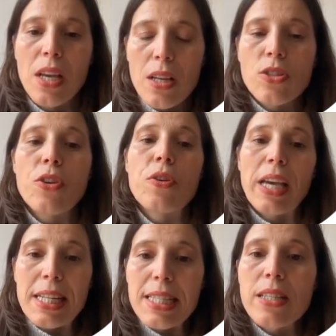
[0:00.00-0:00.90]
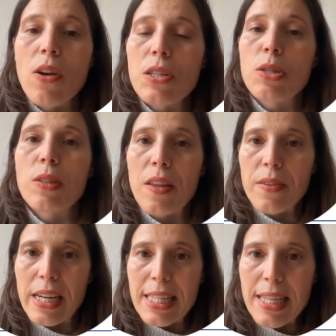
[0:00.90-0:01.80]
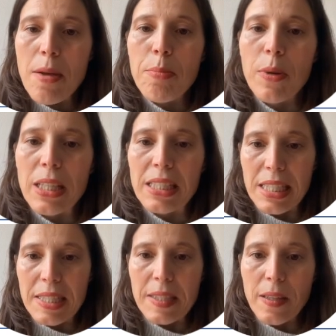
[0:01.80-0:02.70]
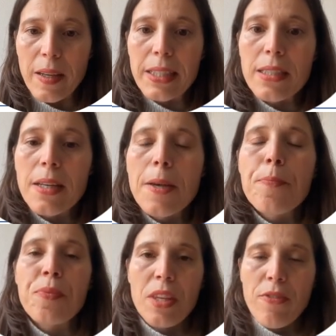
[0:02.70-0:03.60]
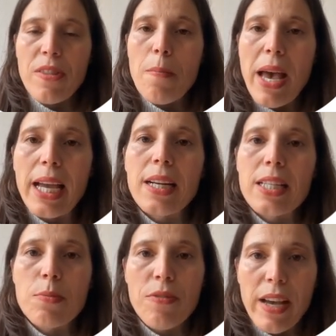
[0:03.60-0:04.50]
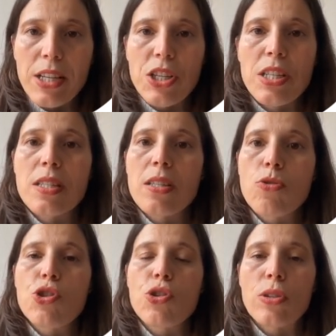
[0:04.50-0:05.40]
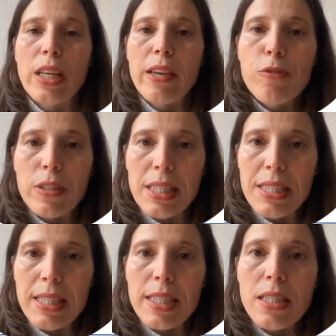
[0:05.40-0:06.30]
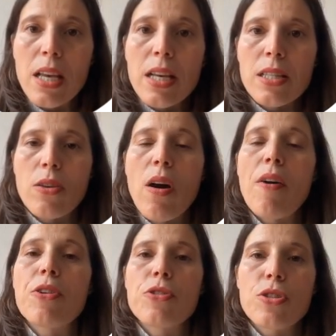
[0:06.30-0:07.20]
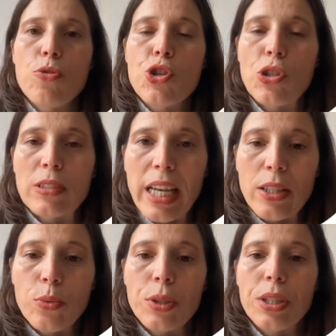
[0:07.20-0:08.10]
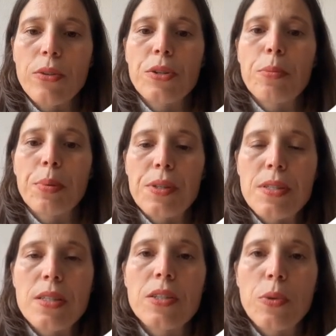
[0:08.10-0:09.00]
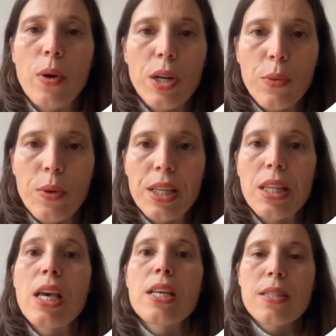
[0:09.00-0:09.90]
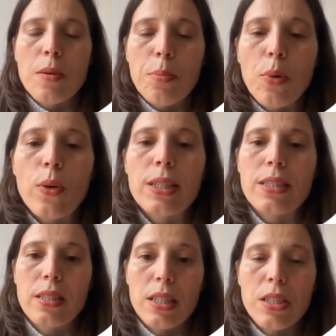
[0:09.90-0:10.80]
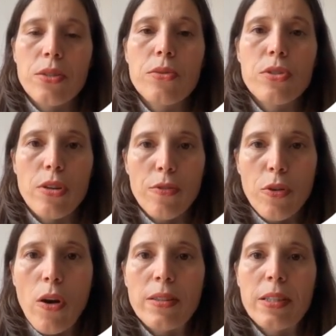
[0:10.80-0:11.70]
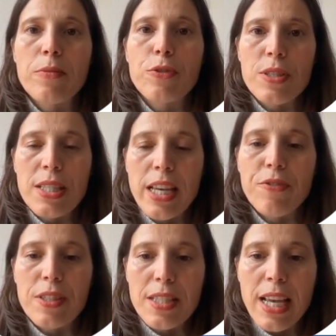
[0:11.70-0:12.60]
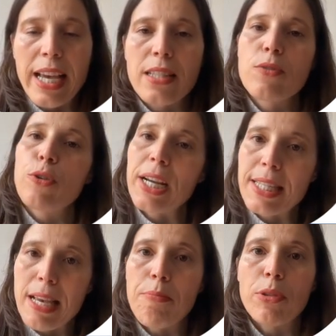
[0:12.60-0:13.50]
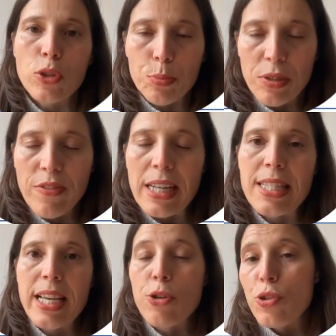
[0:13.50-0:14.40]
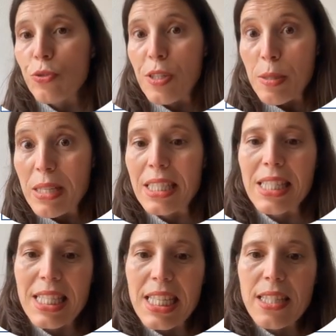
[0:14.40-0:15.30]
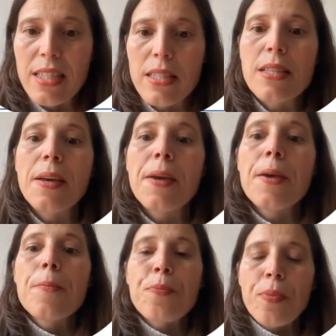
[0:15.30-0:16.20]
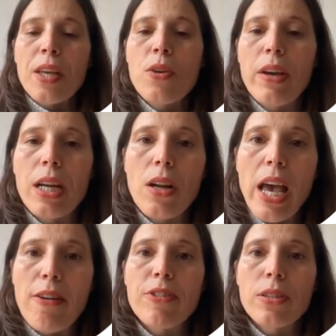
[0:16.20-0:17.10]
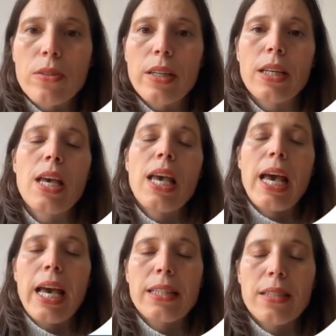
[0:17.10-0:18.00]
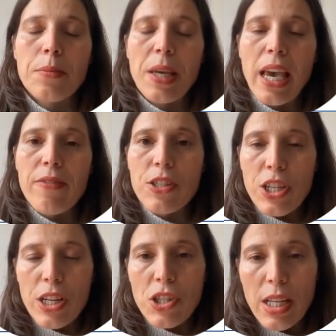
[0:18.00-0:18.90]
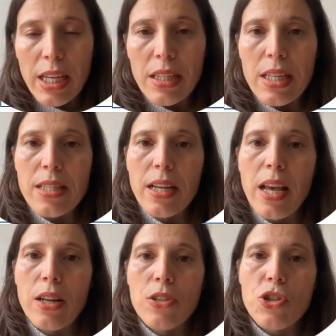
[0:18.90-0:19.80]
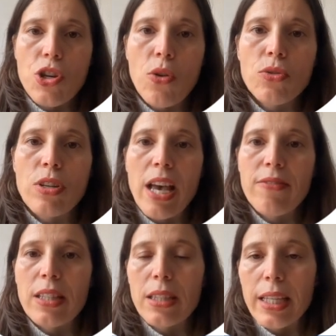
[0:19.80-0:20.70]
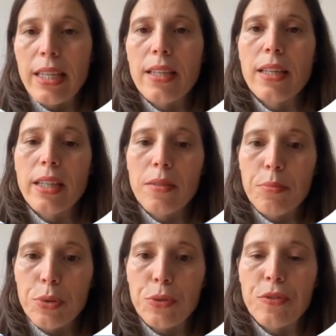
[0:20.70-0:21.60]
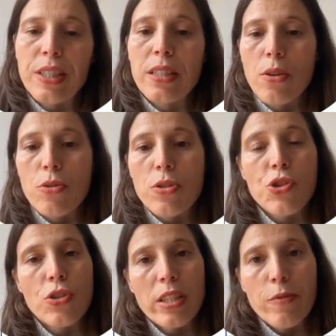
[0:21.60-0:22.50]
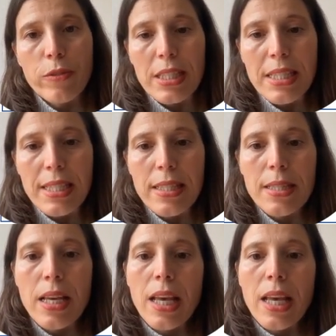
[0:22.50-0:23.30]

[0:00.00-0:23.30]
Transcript: So you can see also another example in this slide. If the mechanism of action is social influences, so how your social network or the person you are with supports the use of condom for safer sex, for example, to prevent sexual transmitted diseases, you can have a look at the behavior change techniques that have shown to have a link in improving those social influences.